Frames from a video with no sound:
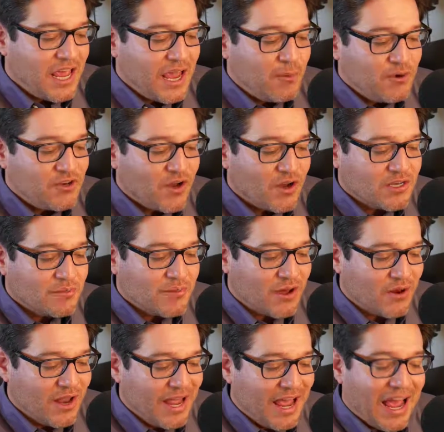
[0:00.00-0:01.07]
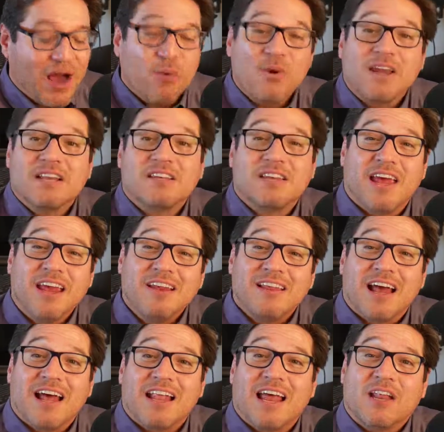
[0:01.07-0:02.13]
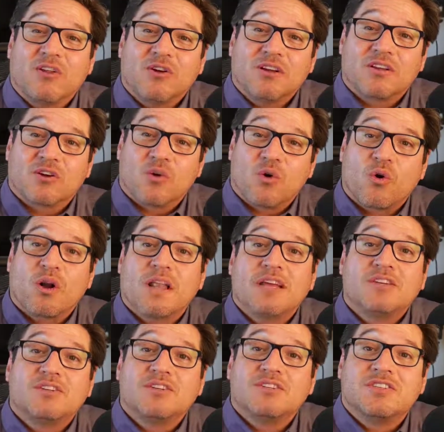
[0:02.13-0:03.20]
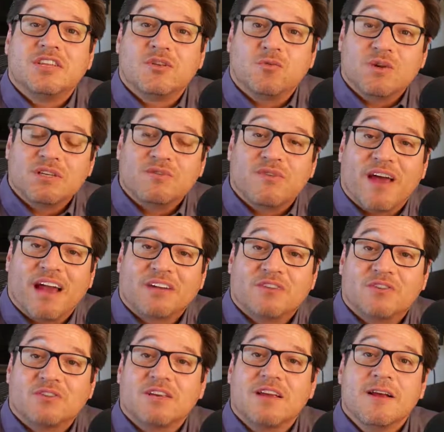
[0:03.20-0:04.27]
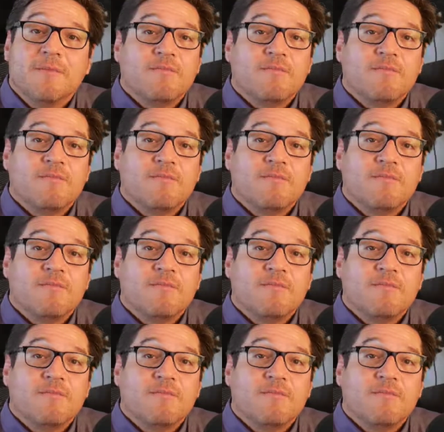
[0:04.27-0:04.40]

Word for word: And we talked about how we can take that and look at the correlations and the risk factors,